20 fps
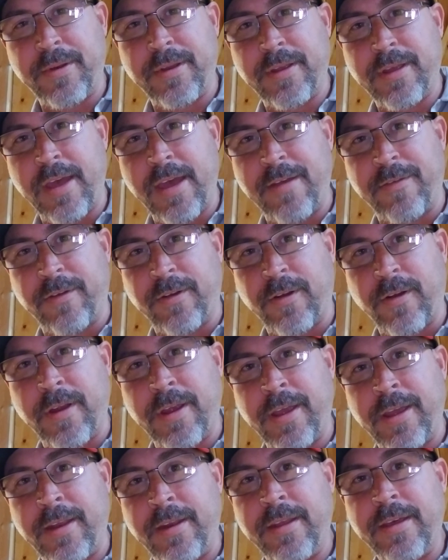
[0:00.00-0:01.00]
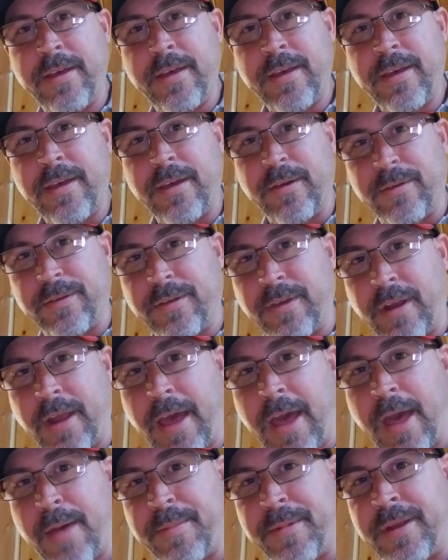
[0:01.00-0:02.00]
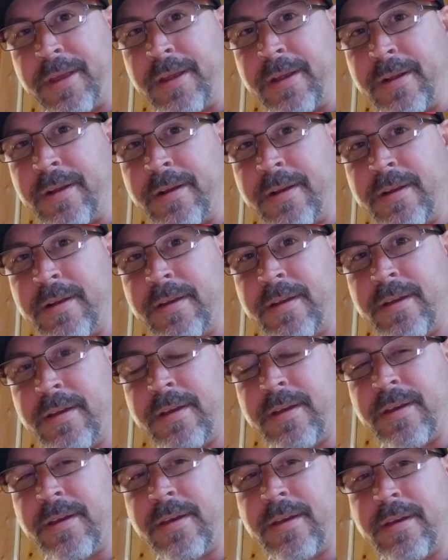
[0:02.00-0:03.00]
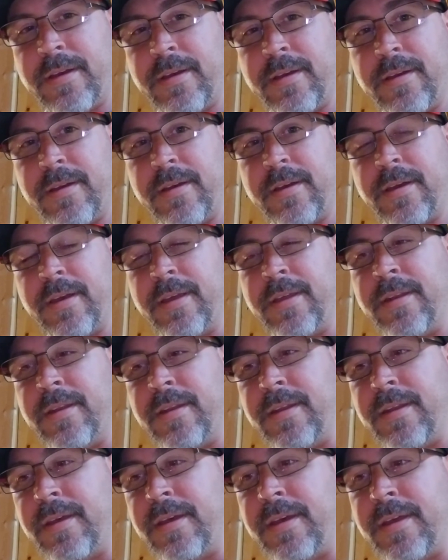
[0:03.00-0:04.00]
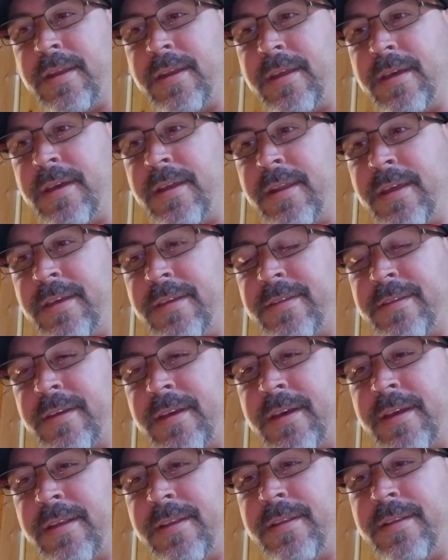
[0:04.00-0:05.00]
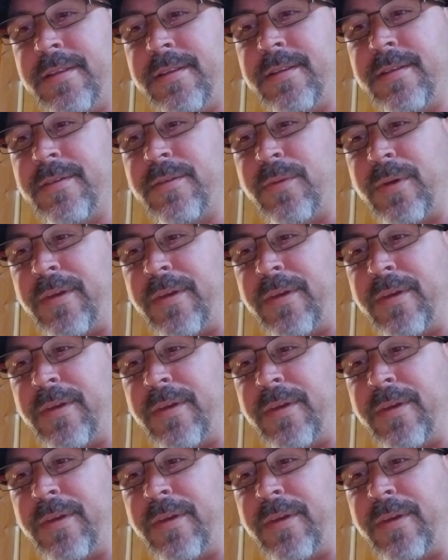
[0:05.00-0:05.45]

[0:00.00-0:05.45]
at Evergreen, it was going to happen here." And he said, "We